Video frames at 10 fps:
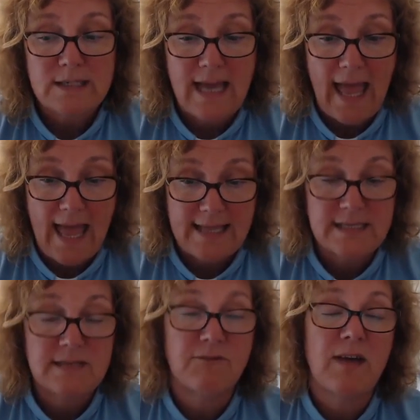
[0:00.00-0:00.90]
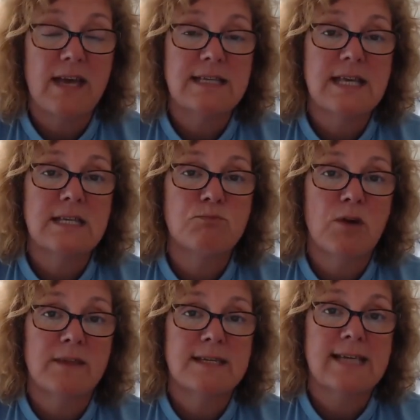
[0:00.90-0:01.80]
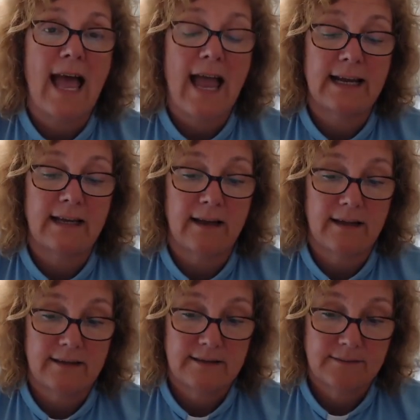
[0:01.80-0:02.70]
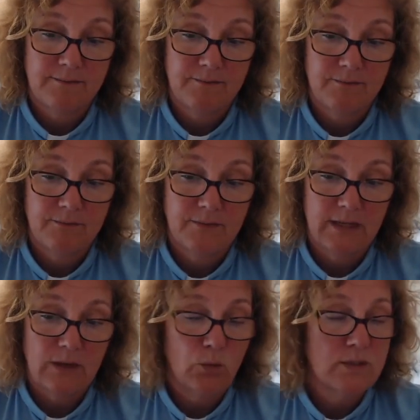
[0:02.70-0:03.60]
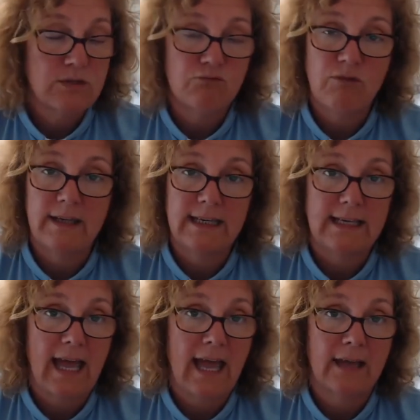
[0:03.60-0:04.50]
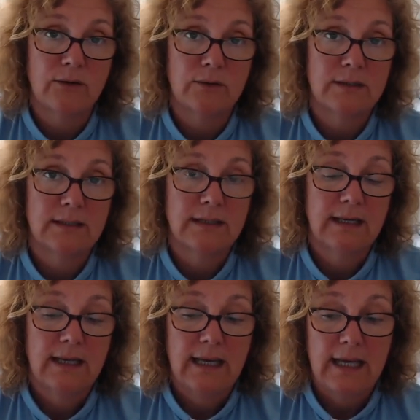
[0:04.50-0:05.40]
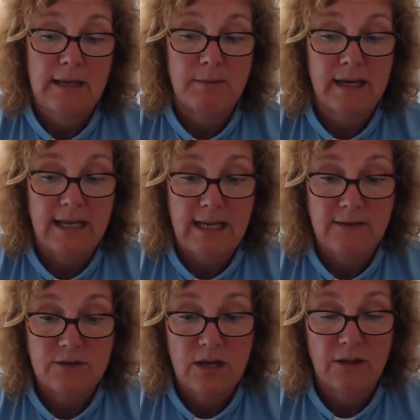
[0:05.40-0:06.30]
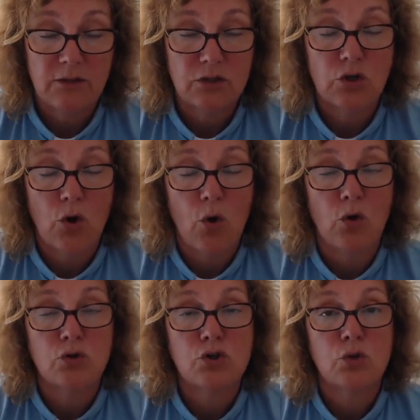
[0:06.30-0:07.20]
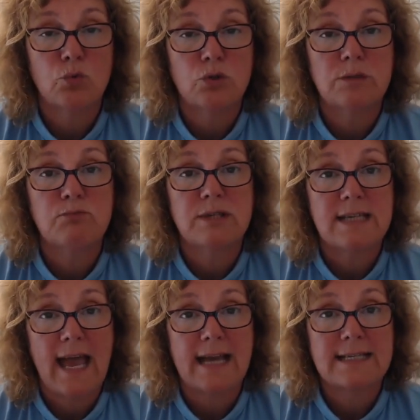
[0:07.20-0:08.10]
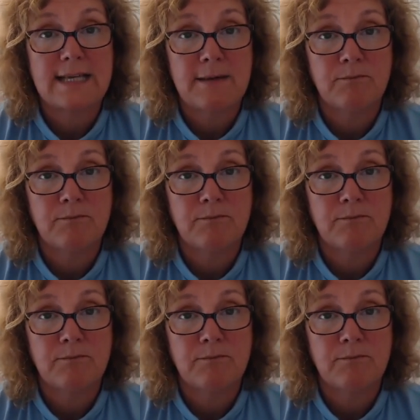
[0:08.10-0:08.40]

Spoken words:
ahead to face his brother's anger. He wasn't running now. He believed that God would protect him.